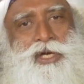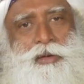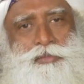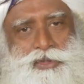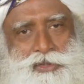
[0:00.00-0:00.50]

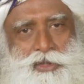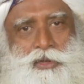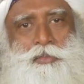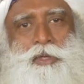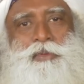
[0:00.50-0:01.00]
hubs, you
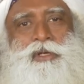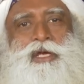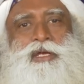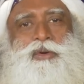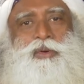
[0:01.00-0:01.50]
know, people
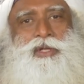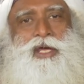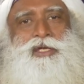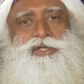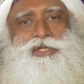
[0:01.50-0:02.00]
can go
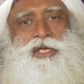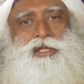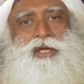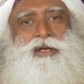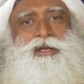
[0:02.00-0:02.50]
there, stay
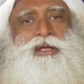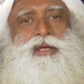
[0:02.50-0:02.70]
there,